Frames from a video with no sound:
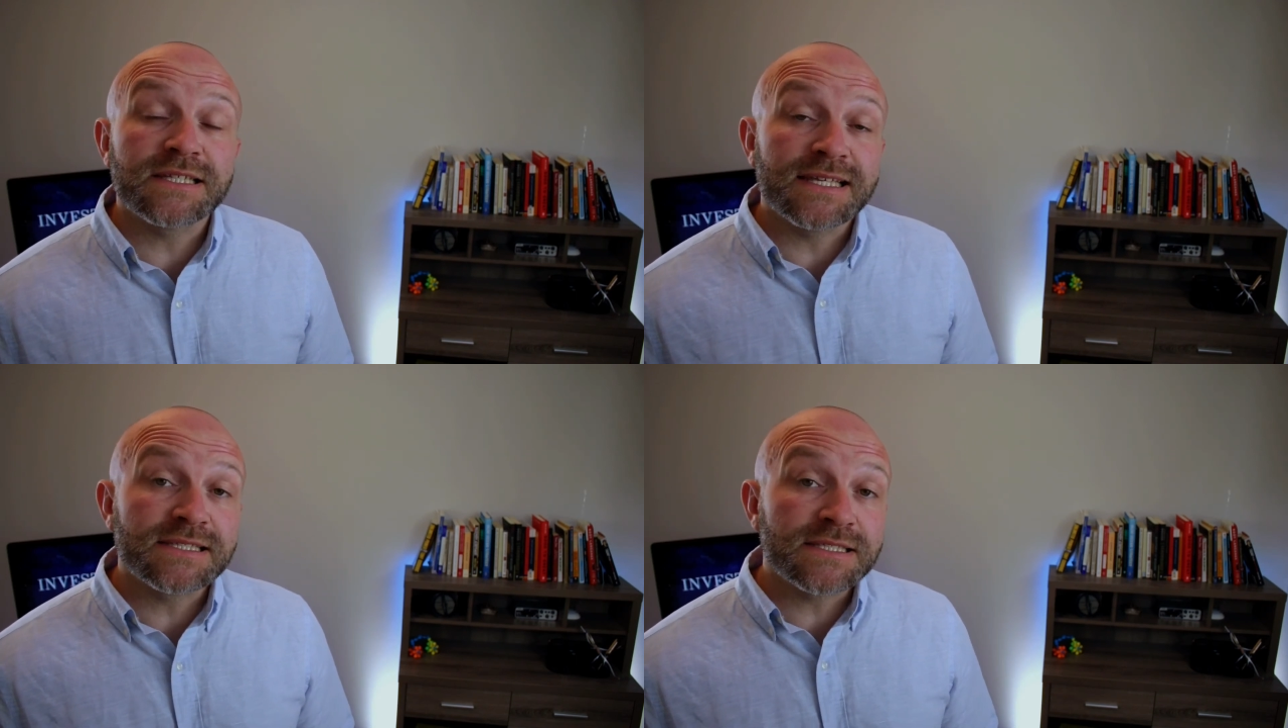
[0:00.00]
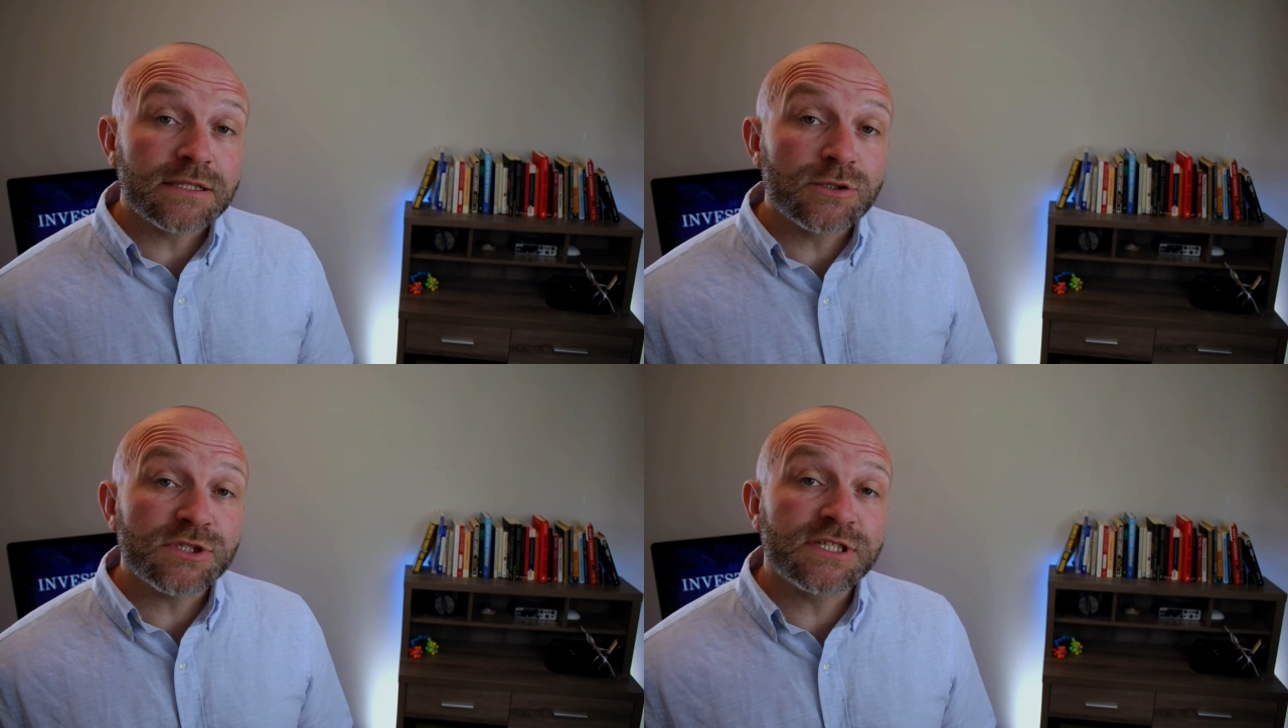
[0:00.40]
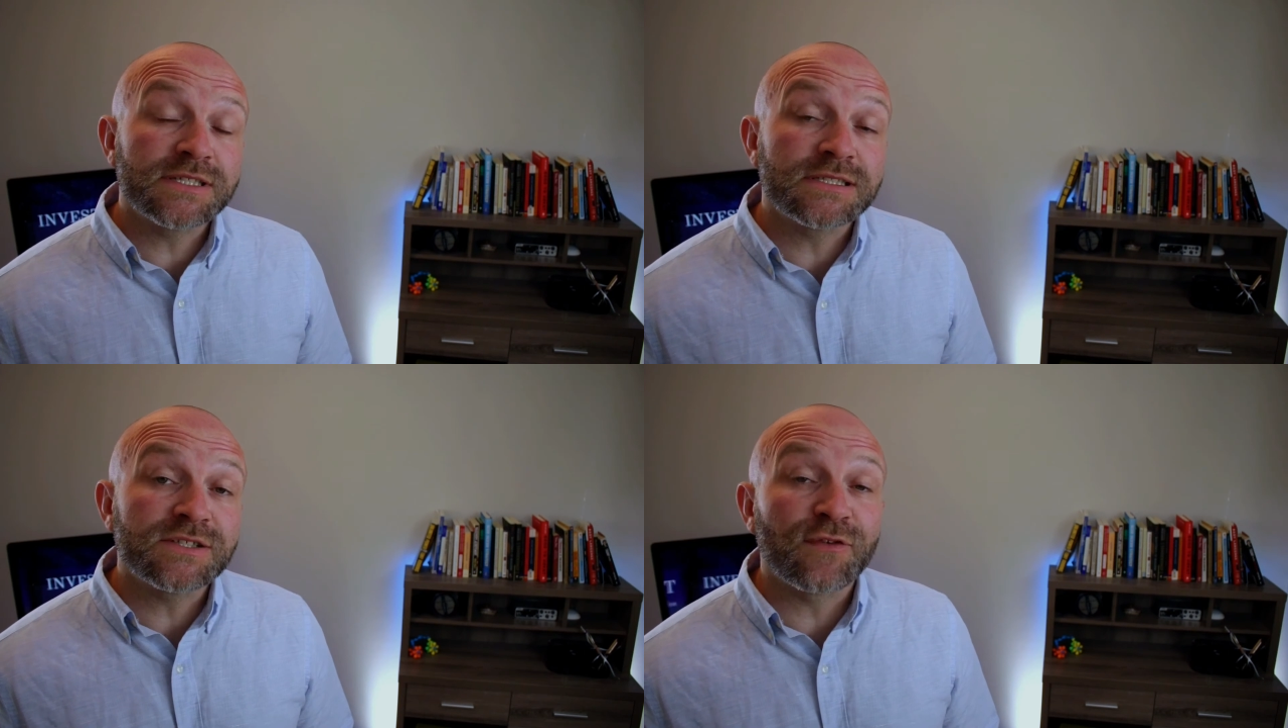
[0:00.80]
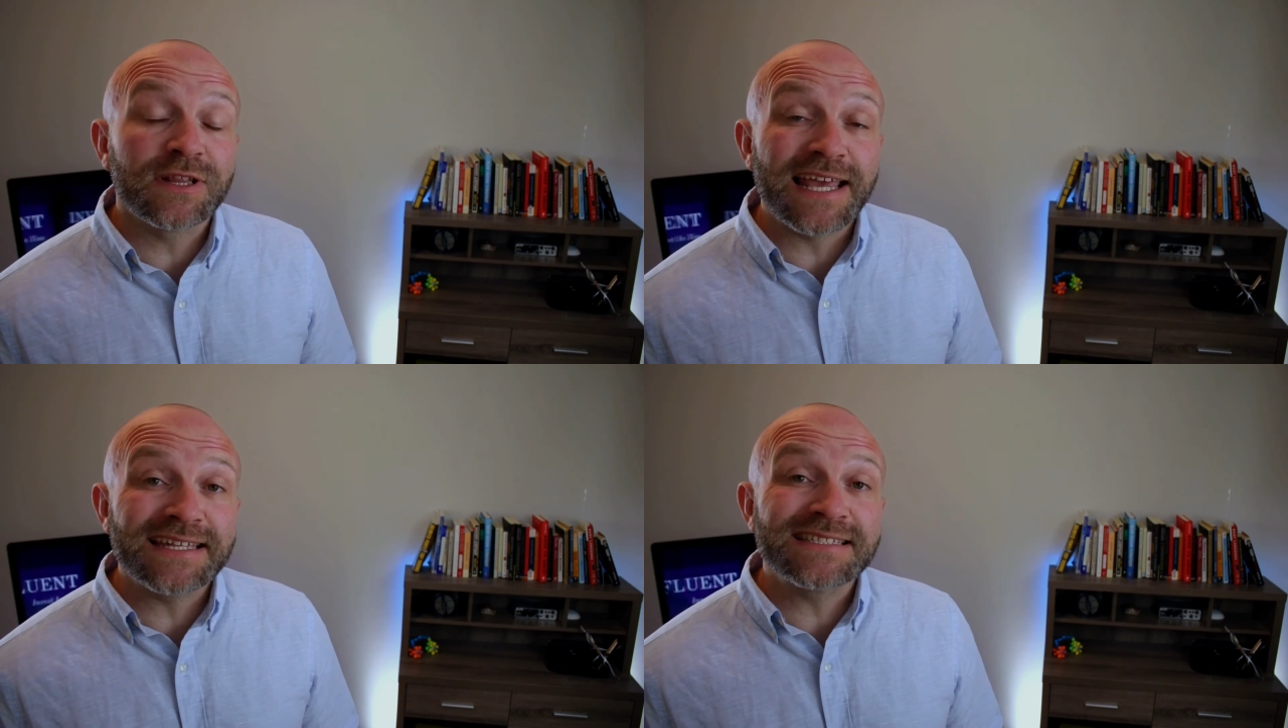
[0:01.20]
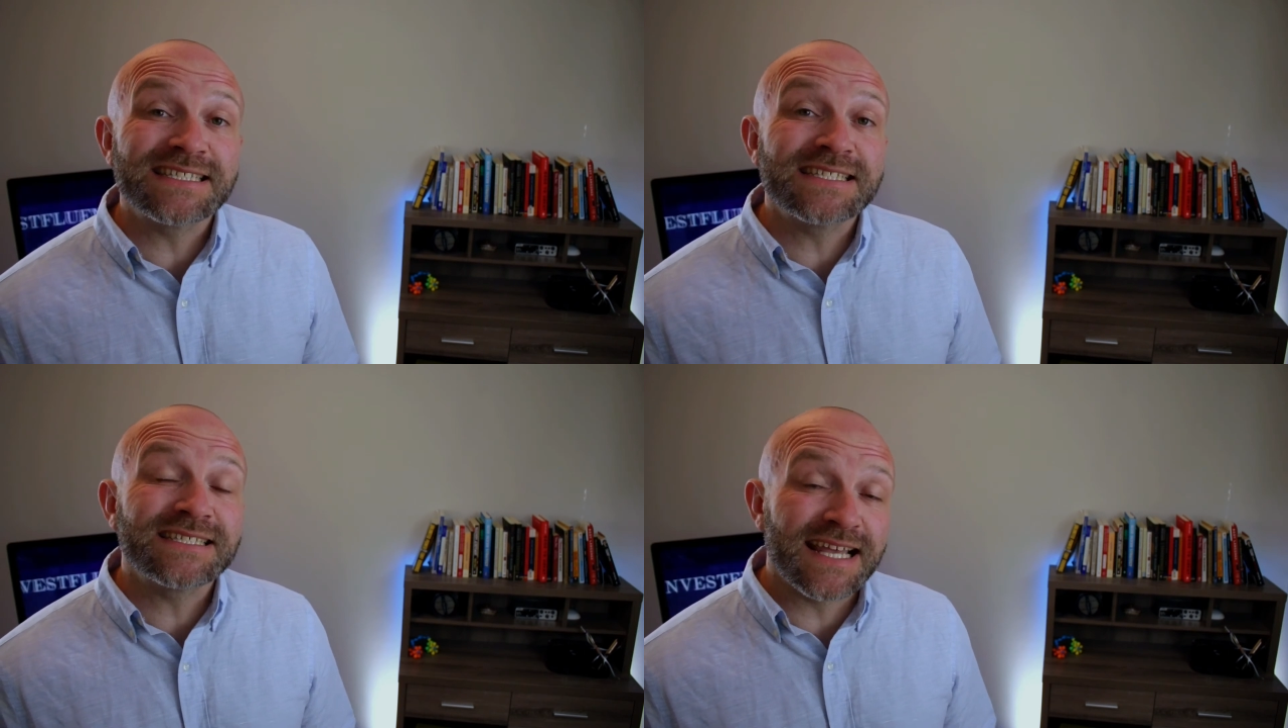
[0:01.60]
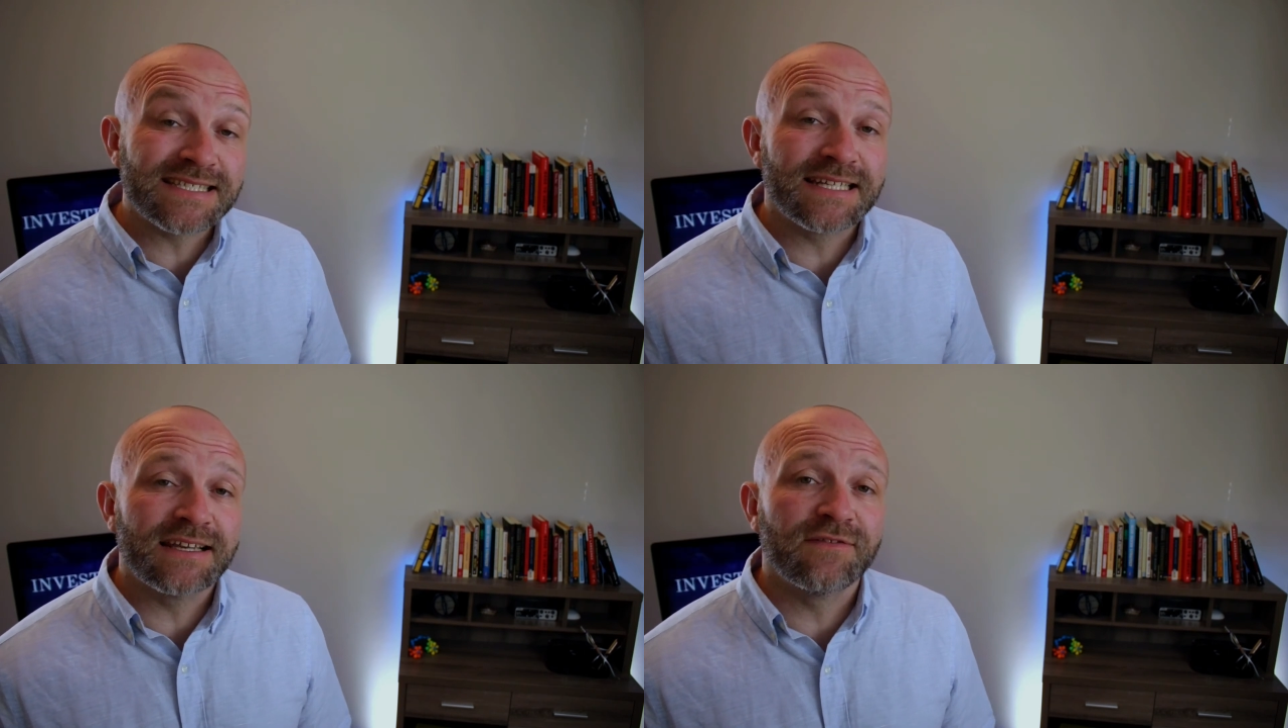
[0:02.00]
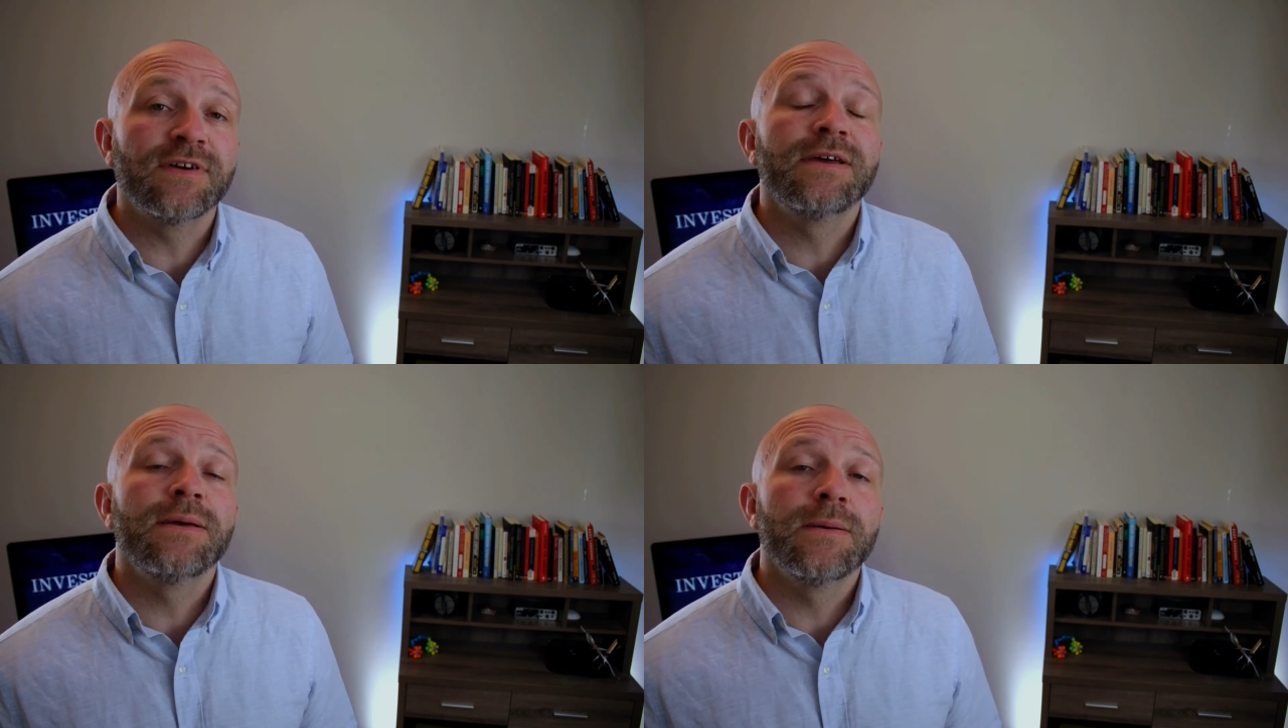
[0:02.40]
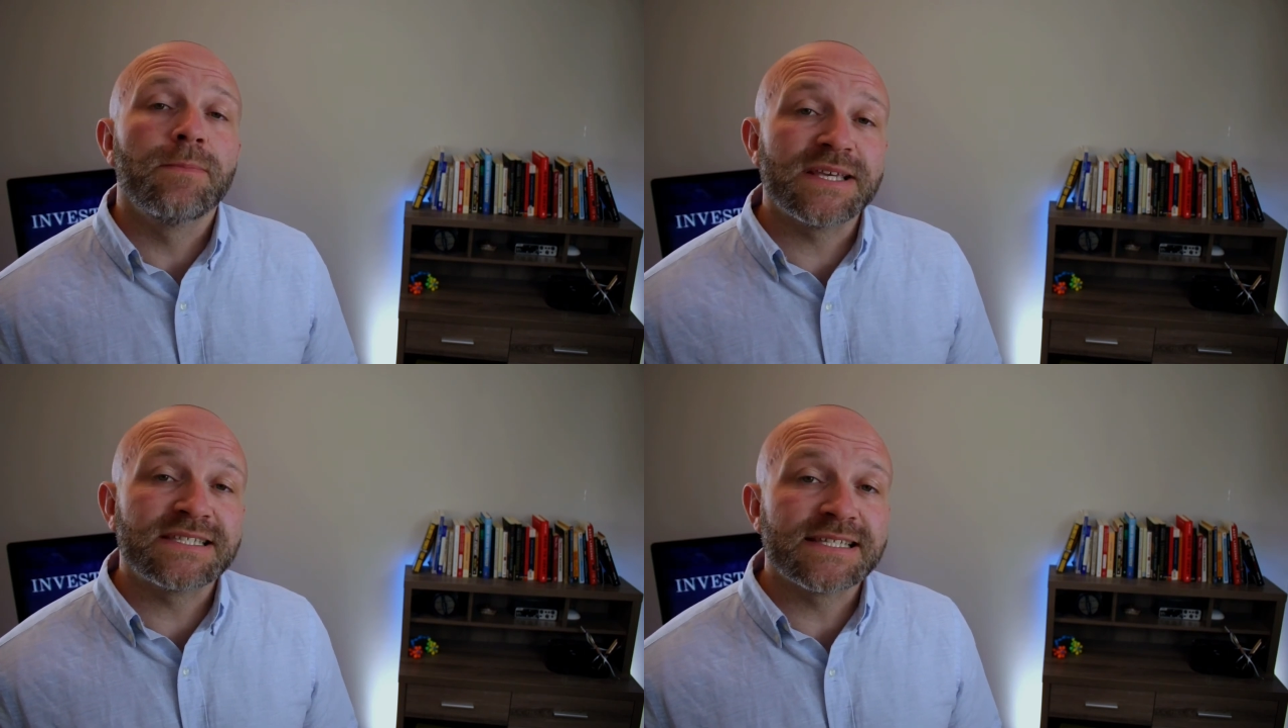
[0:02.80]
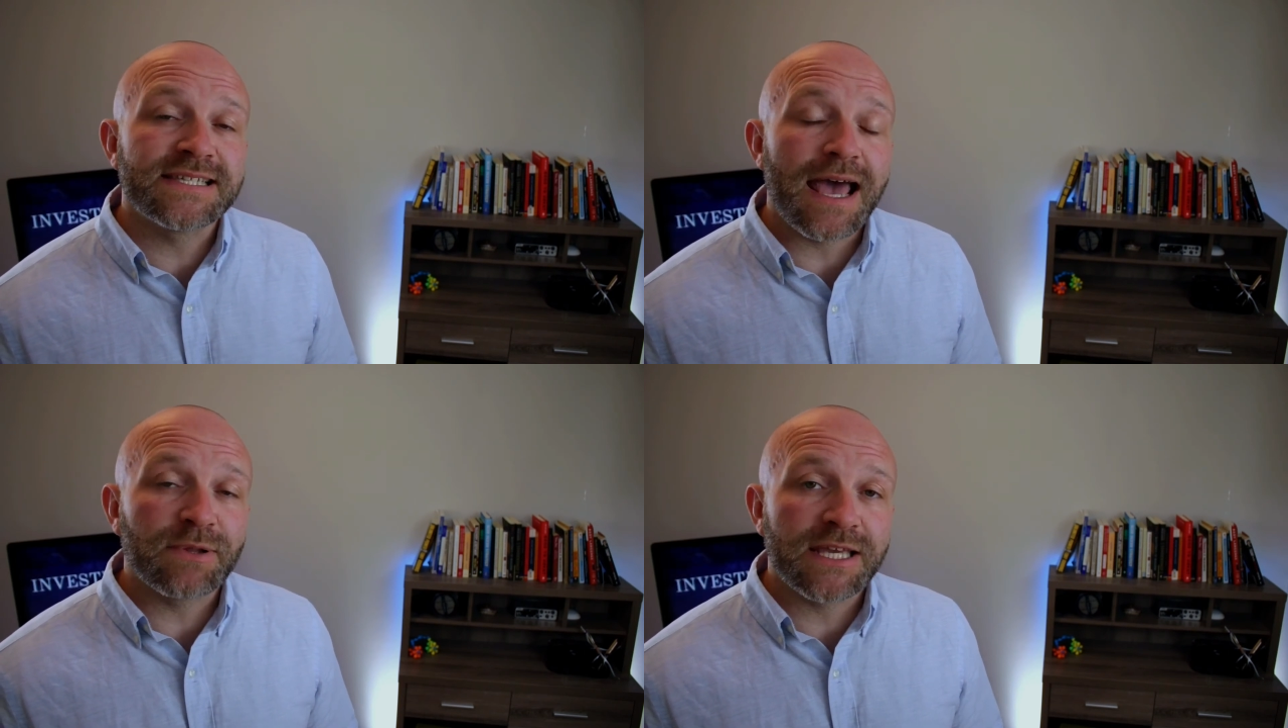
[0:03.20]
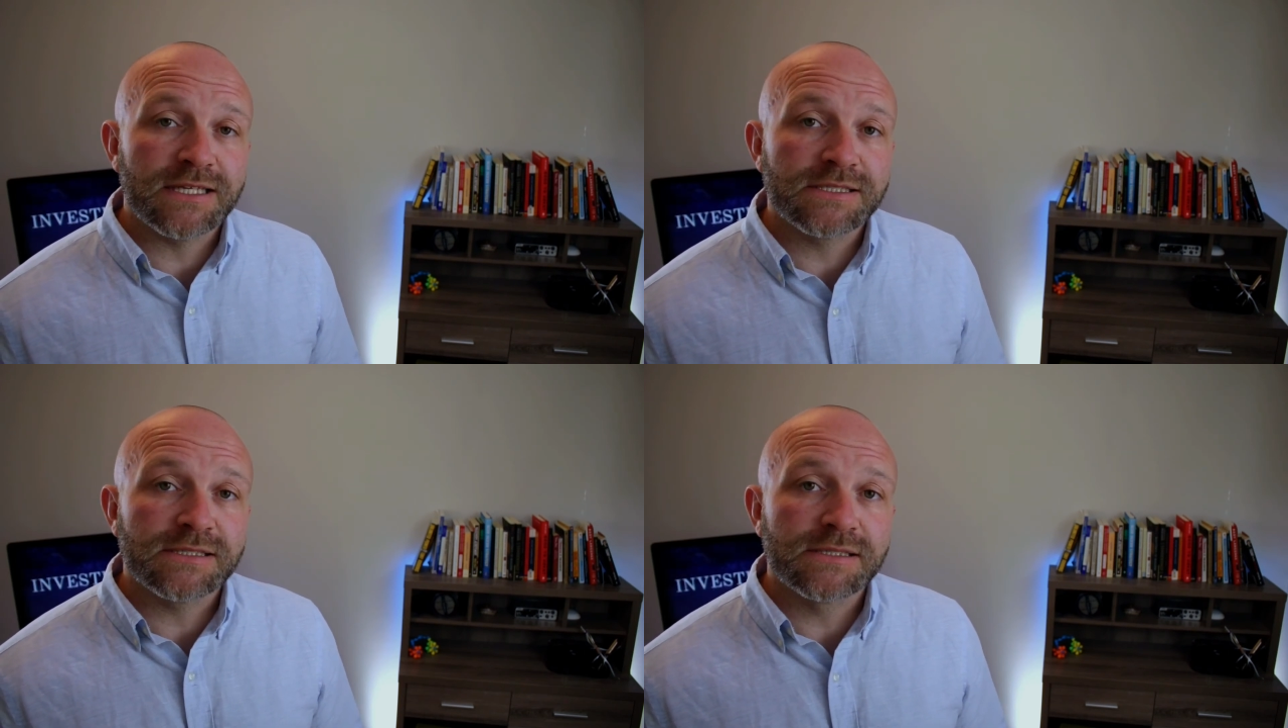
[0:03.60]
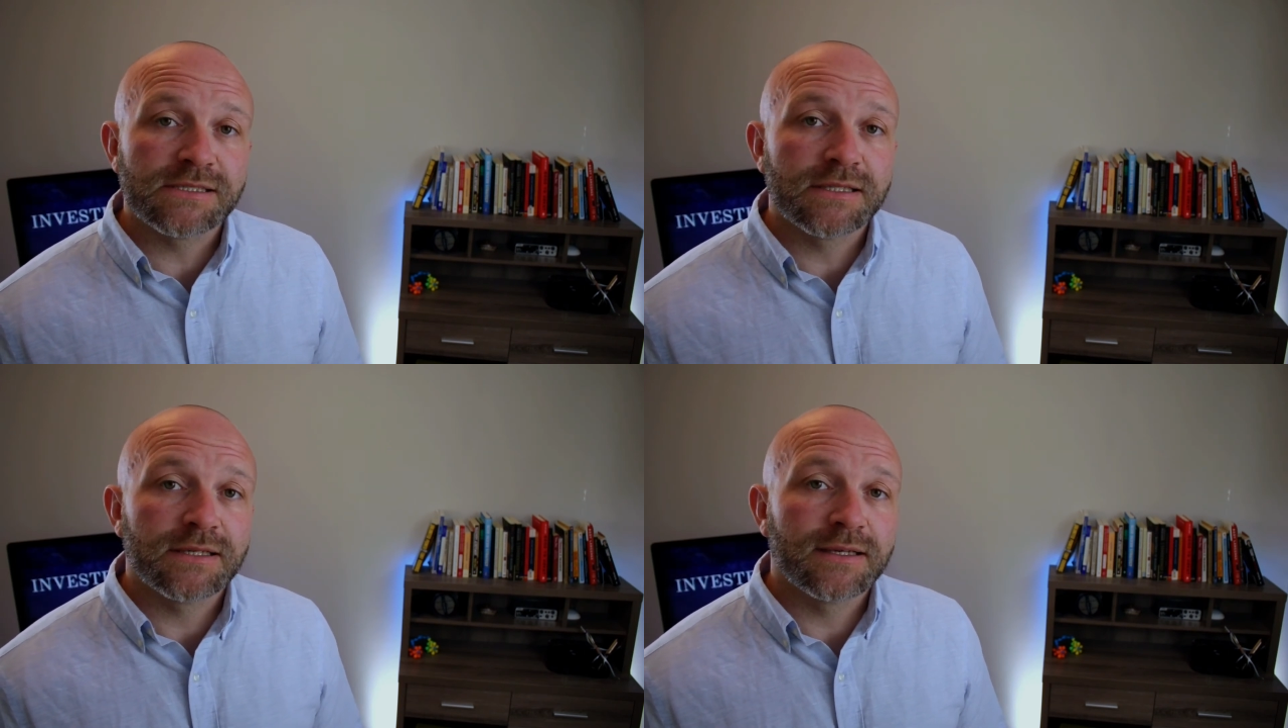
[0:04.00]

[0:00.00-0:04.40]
in solutions for latency-sensitive business applications.